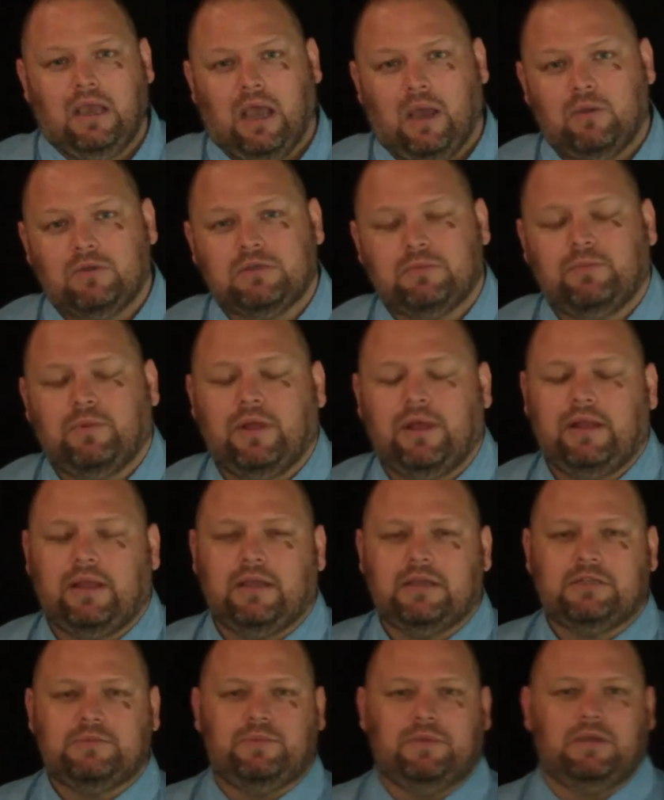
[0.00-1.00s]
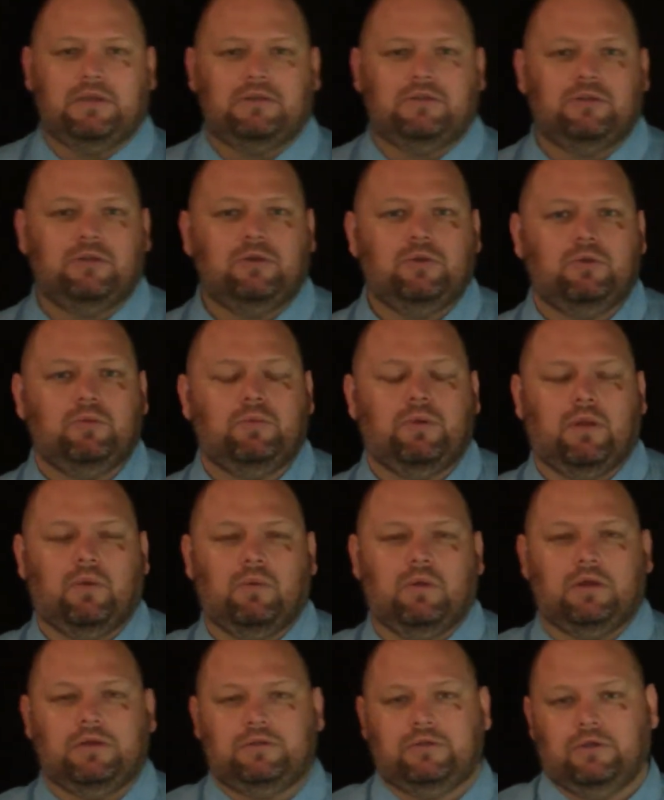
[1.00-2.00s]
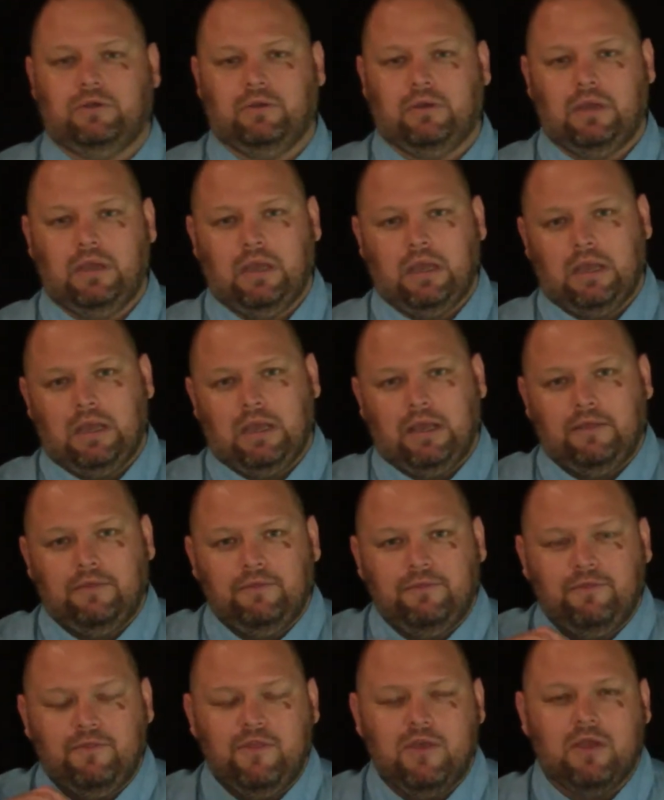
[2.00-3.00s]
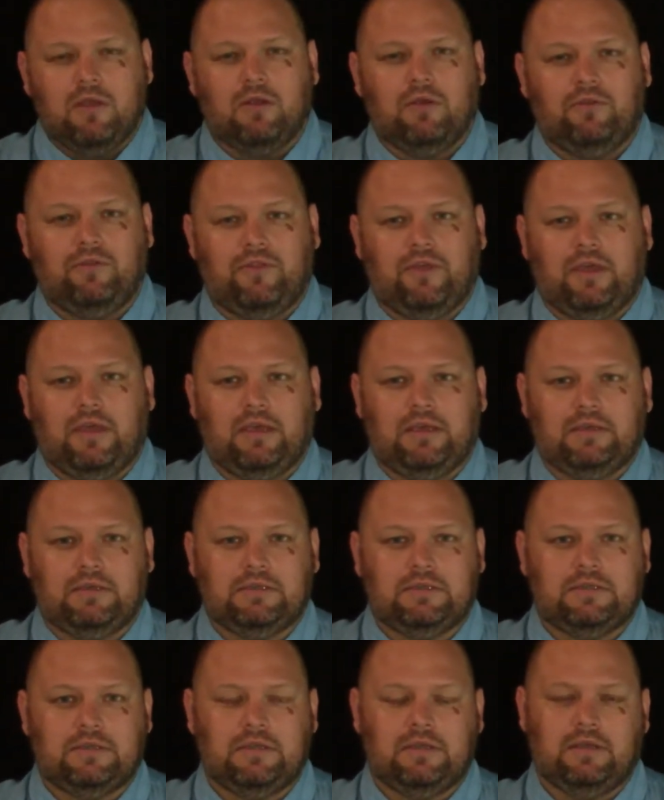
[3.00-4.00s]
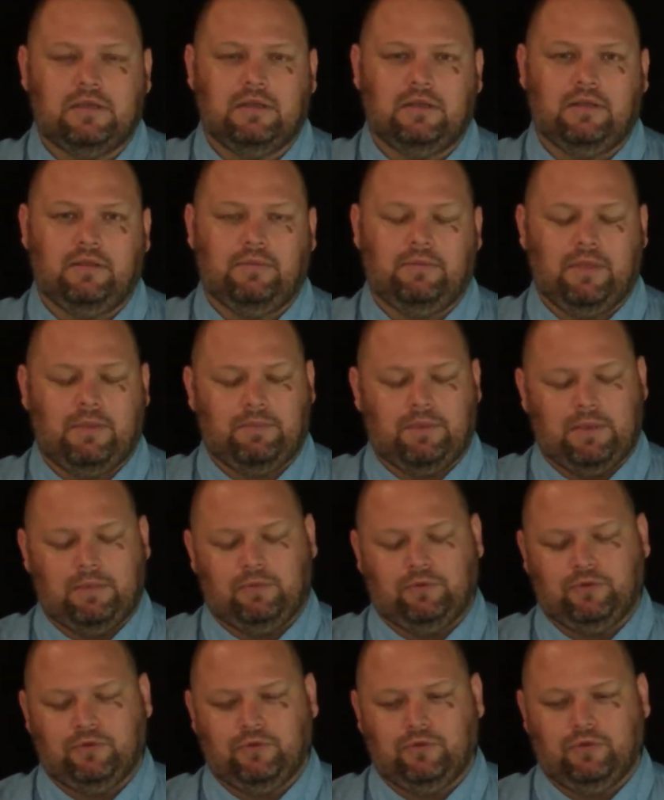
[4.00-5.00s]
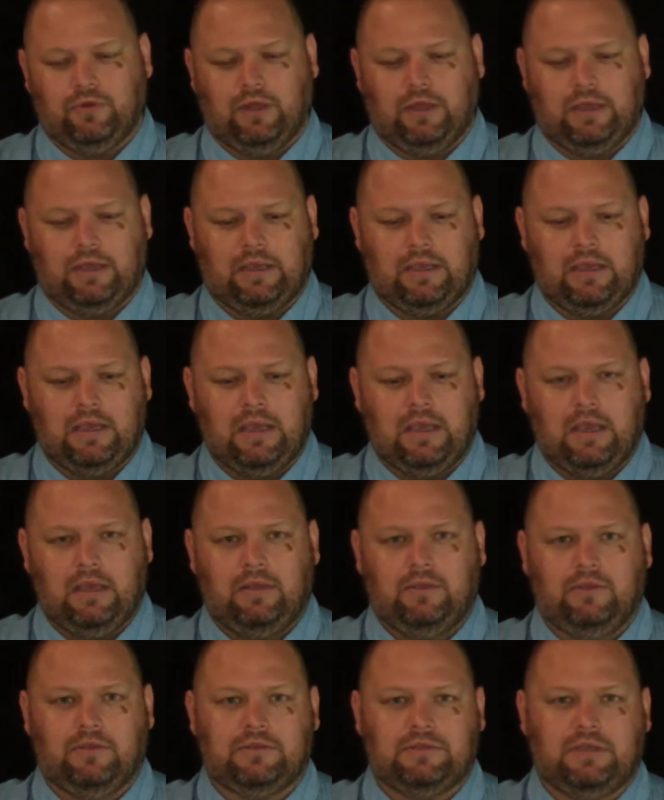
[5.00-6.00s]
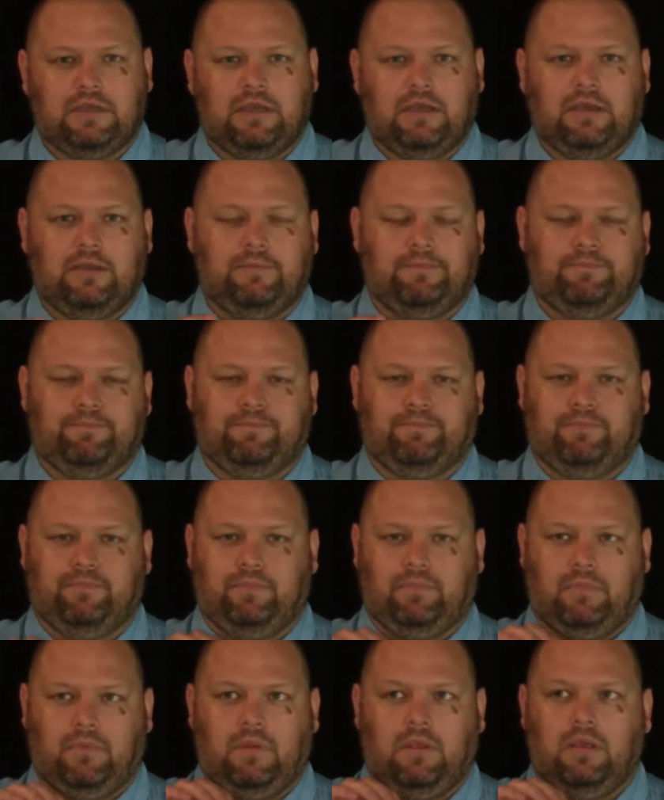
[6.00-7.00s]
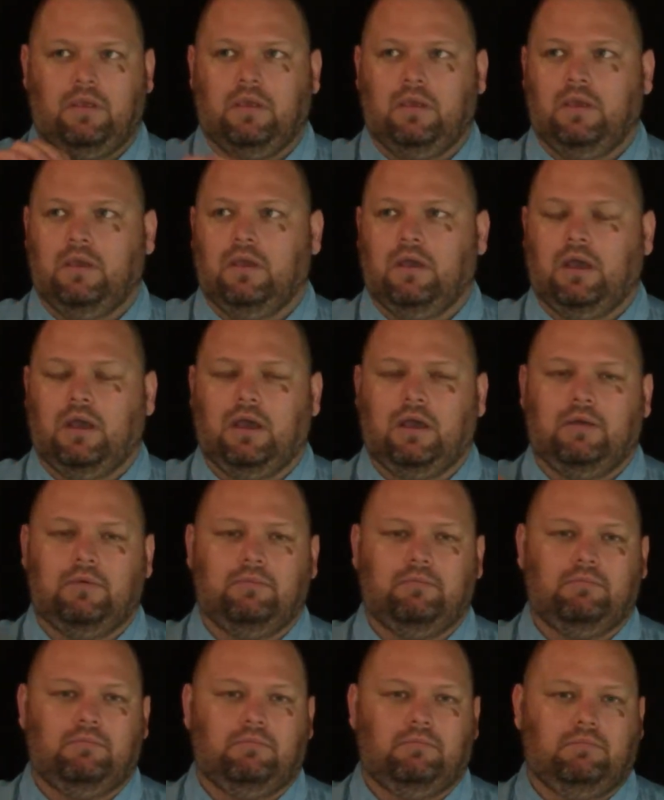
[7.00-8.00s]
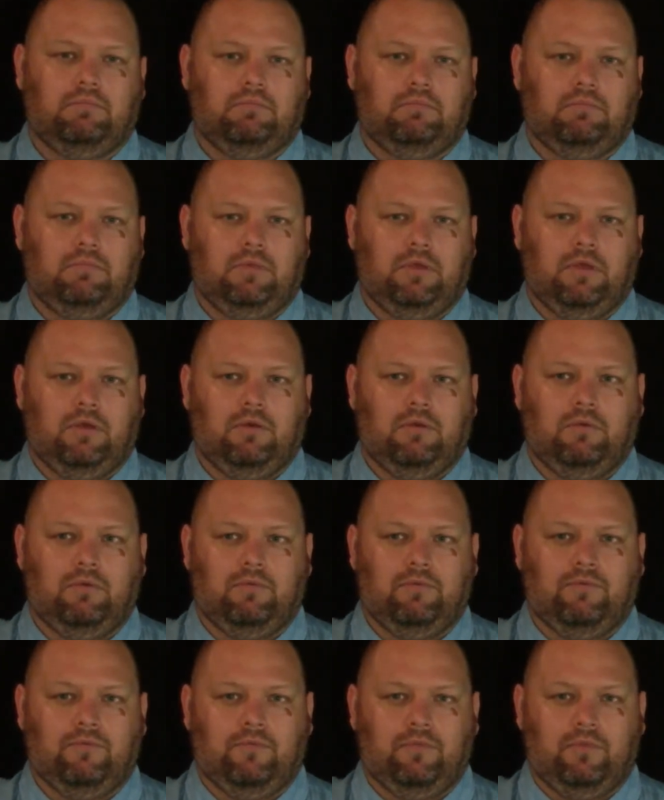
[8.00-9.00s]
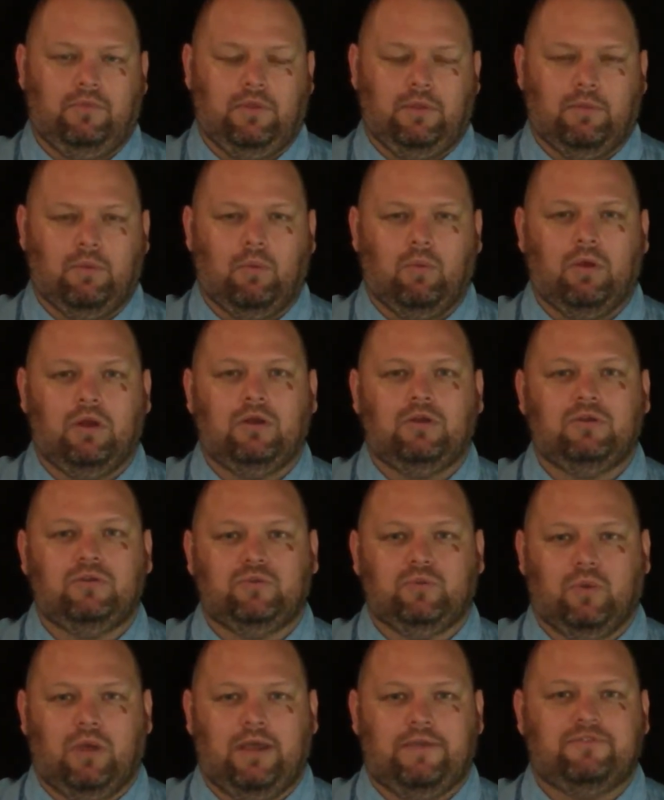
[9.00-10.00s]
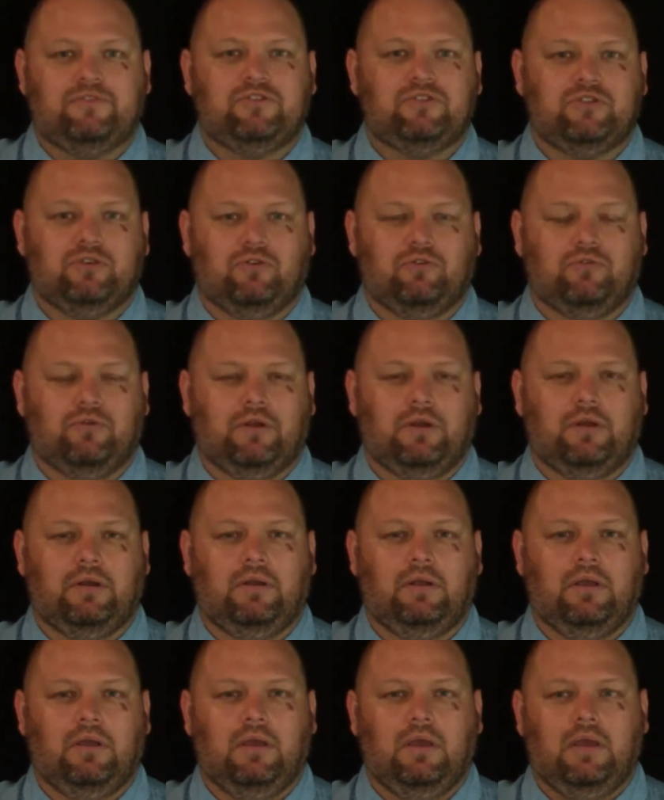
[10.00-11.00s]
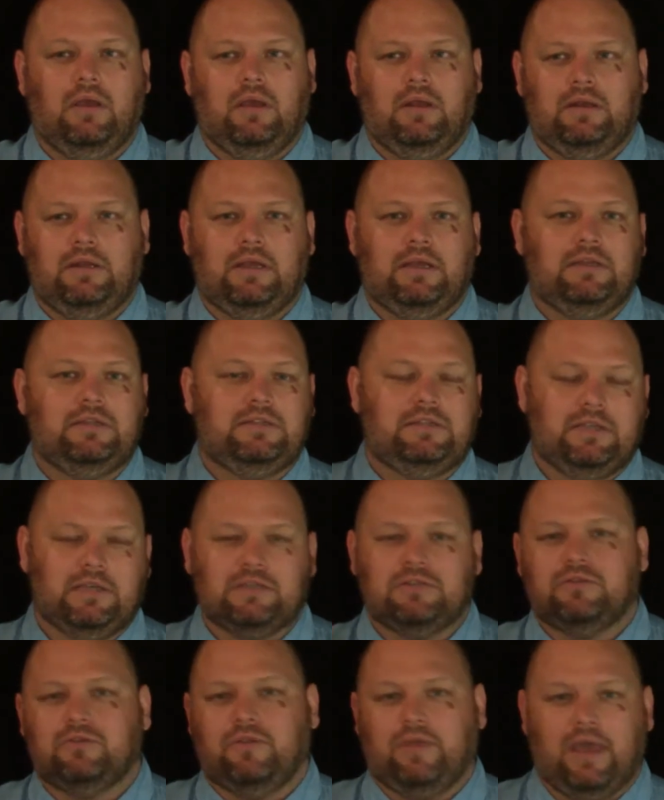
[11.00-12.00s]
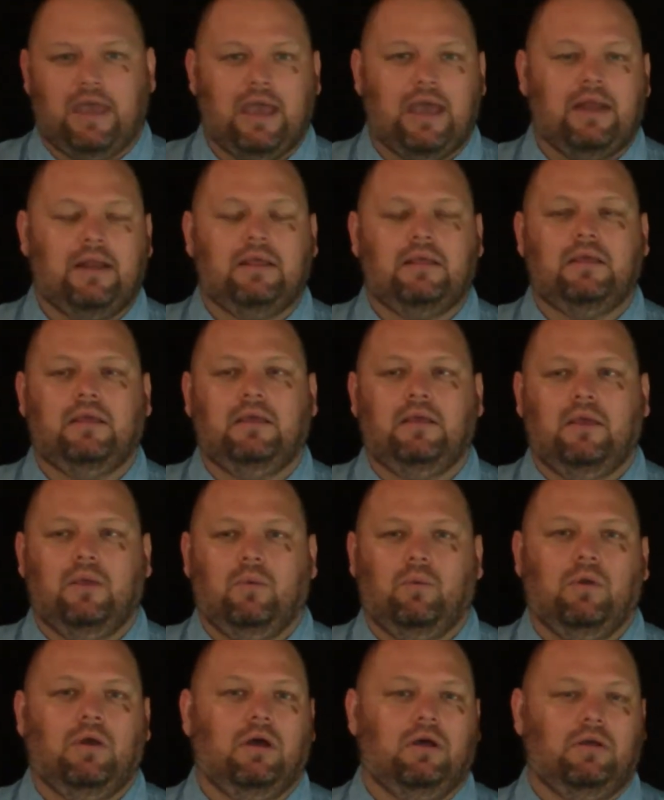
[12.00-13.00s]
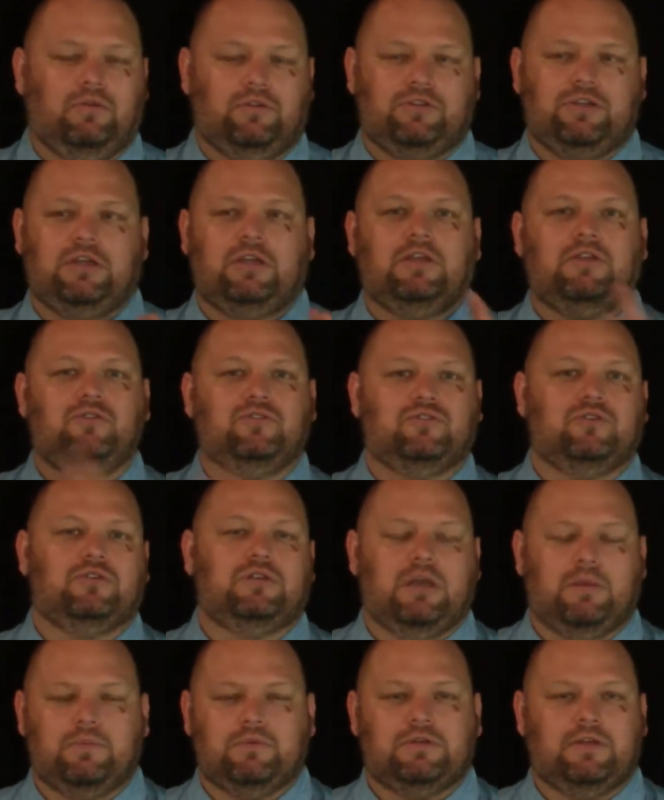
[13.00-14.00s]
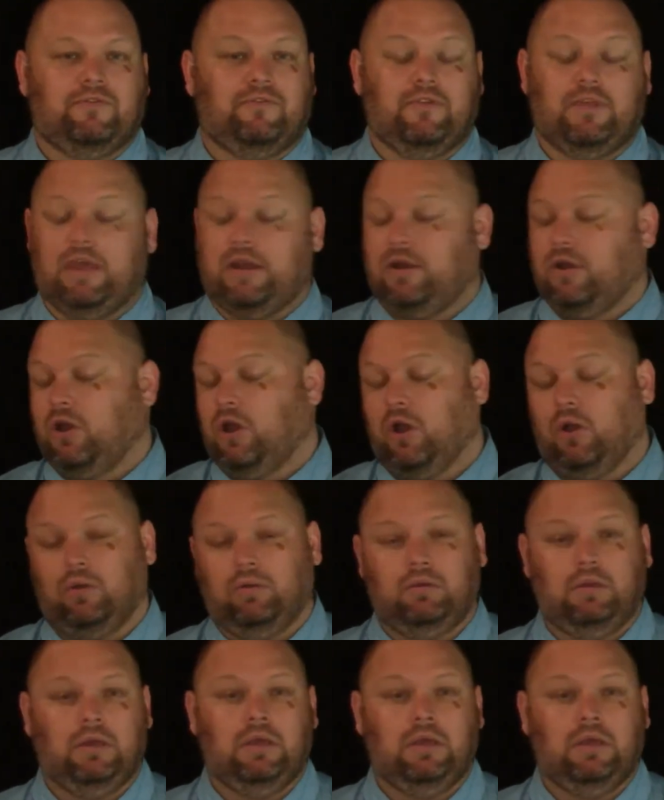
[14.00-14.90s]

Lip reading: I wasn't planning on speaking to, but I want to. There are things that people do, like they'll say, number one, his wife's children needs this or that. Well, she can use her 10% for that. No.